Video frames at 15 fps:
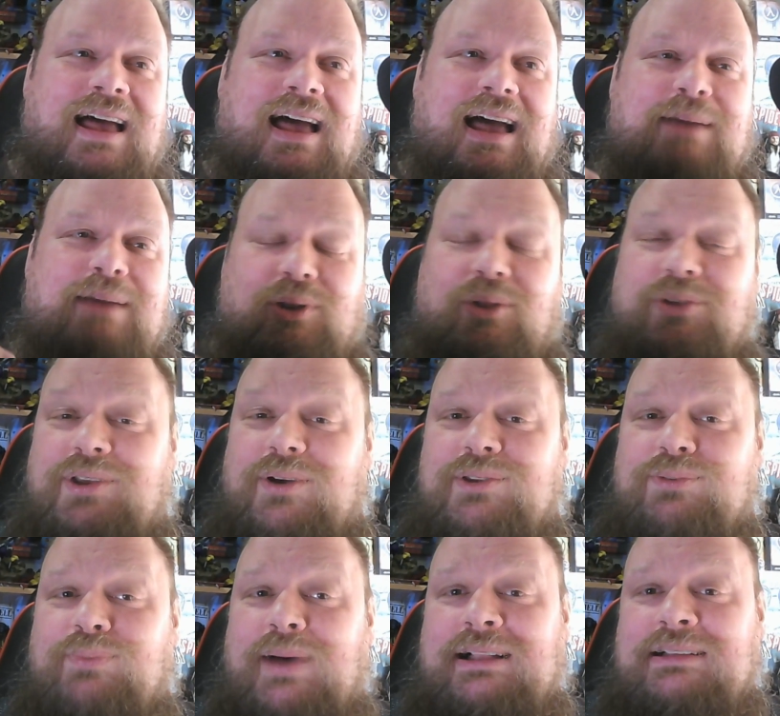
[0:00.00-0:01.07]
but also
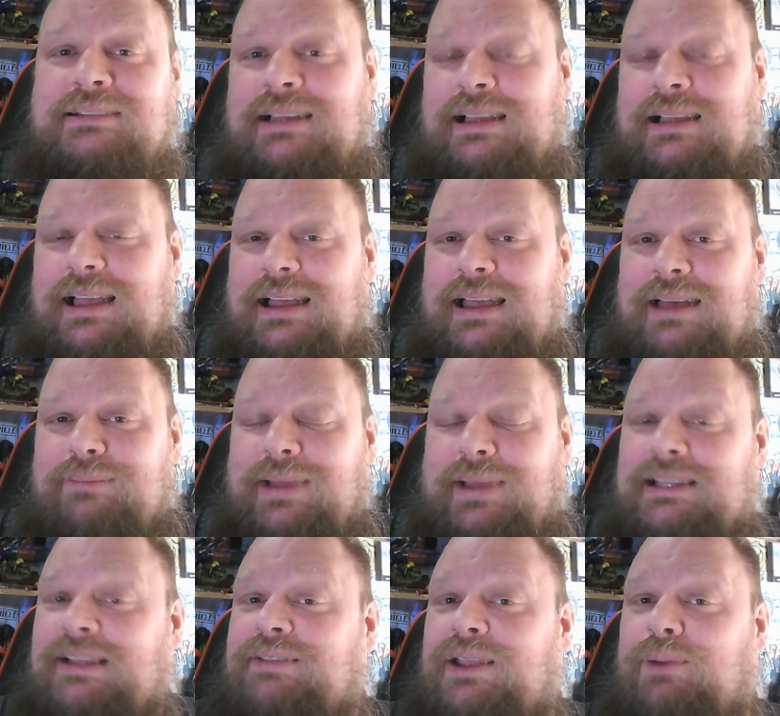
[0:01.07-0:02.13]
as well,
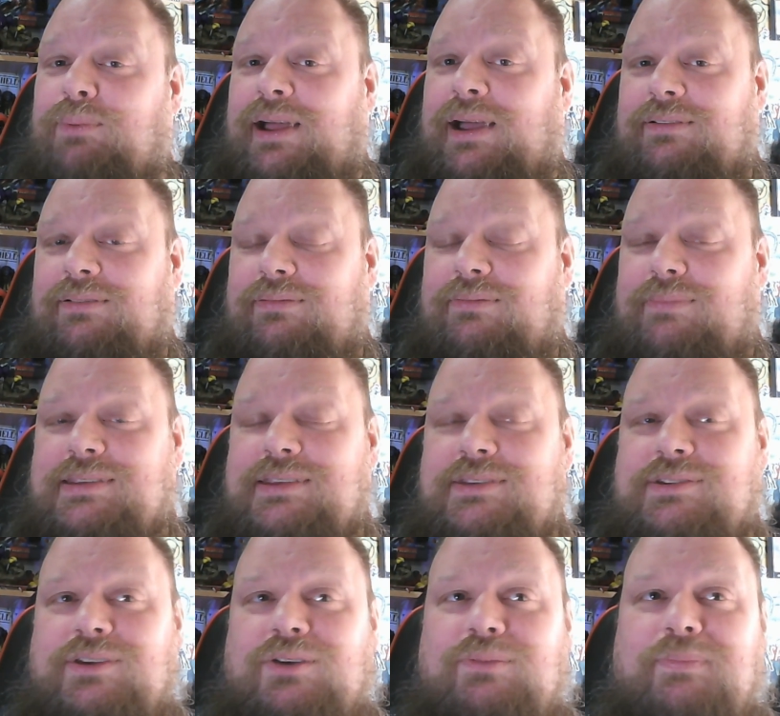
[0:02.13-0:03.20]
my lovely wife,
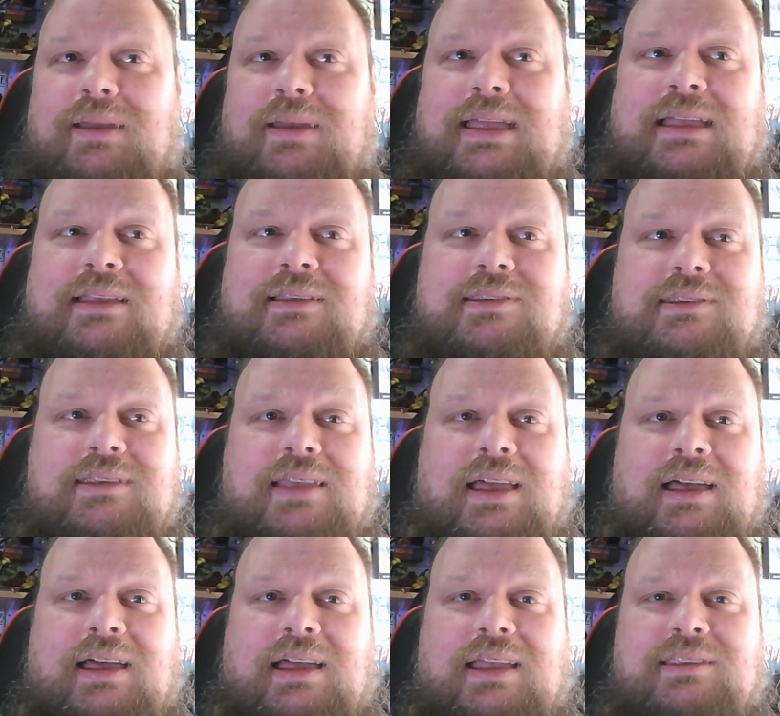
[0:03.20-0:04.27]
Mrs. Soup,
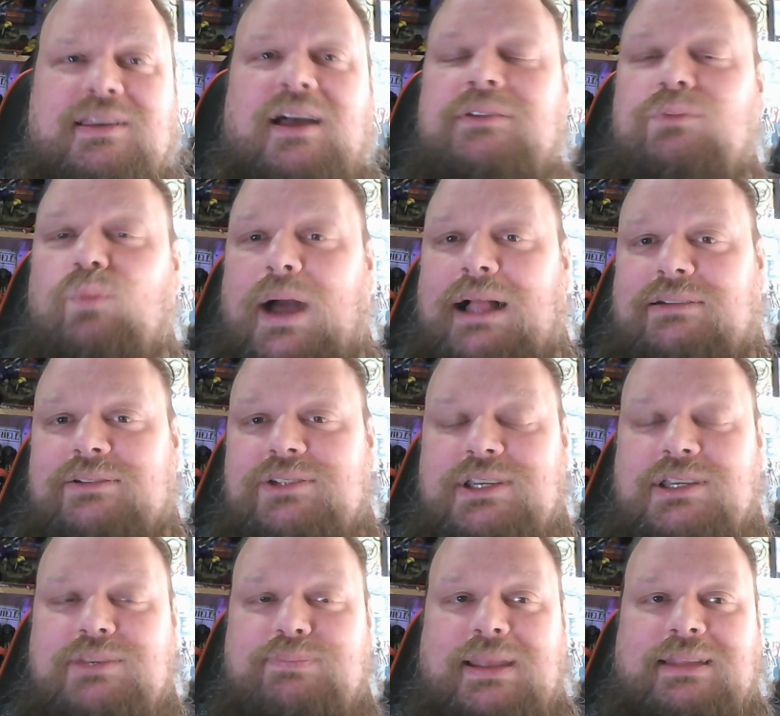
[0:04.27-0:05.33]
is unwell.
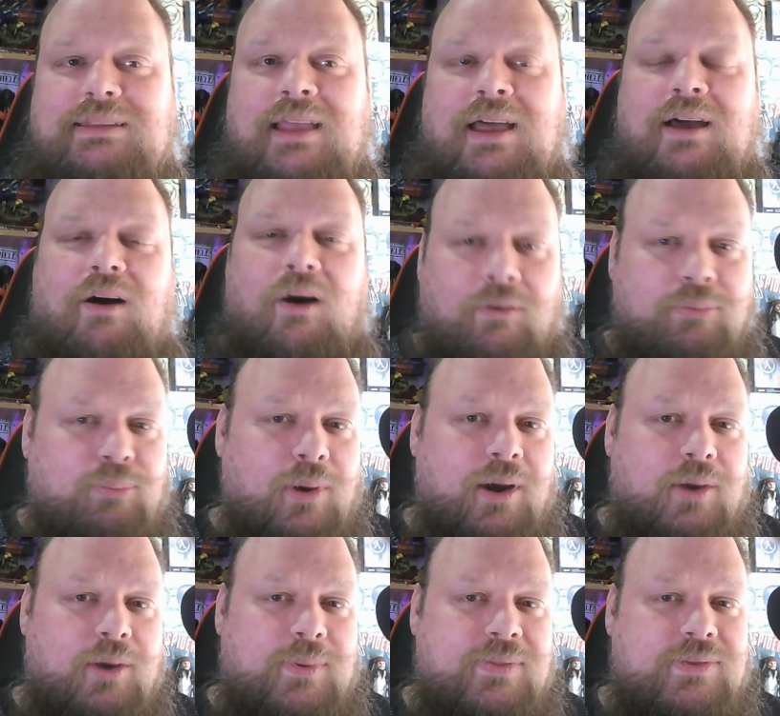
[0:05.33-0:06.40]
She's been off
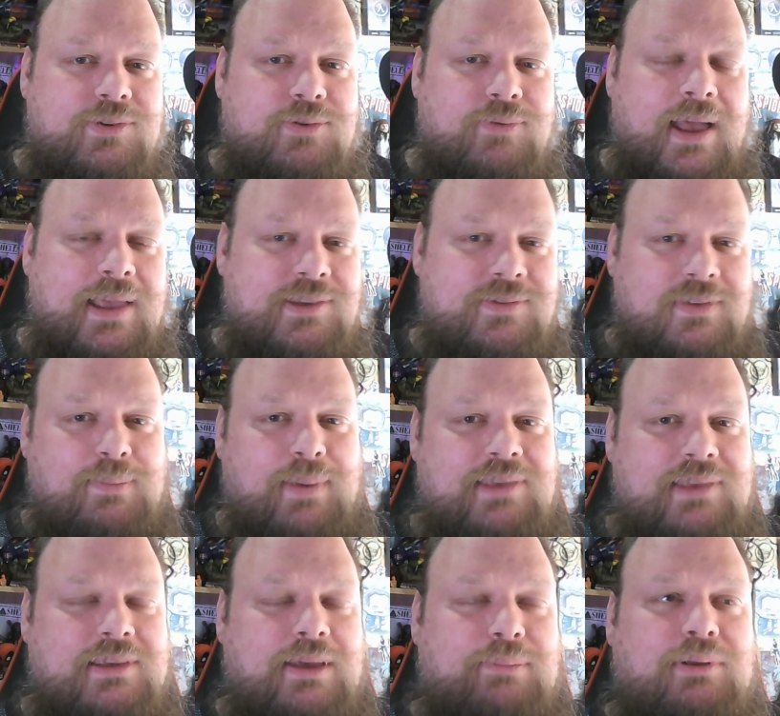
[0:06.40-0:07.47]
work with stress for the
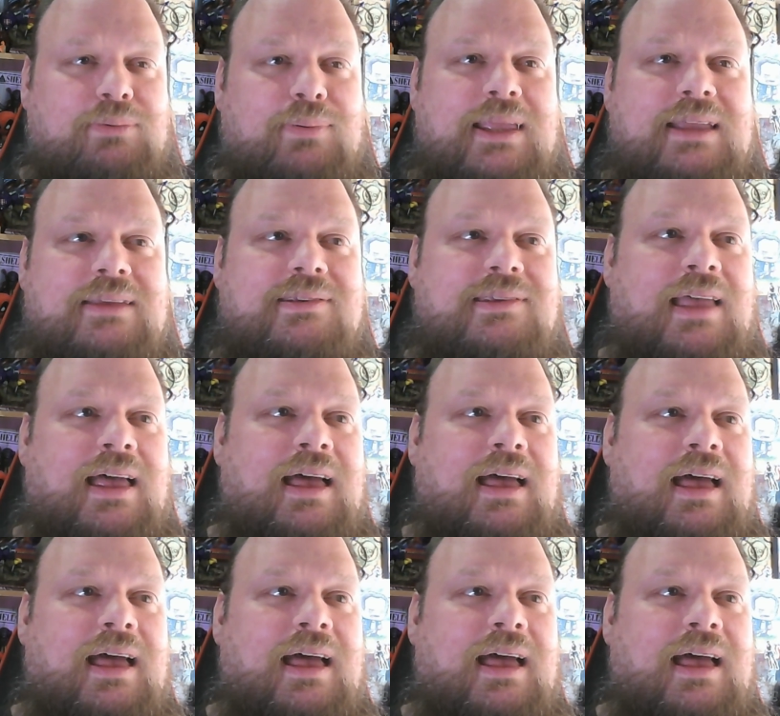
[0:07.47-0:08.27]
past couple of weeks,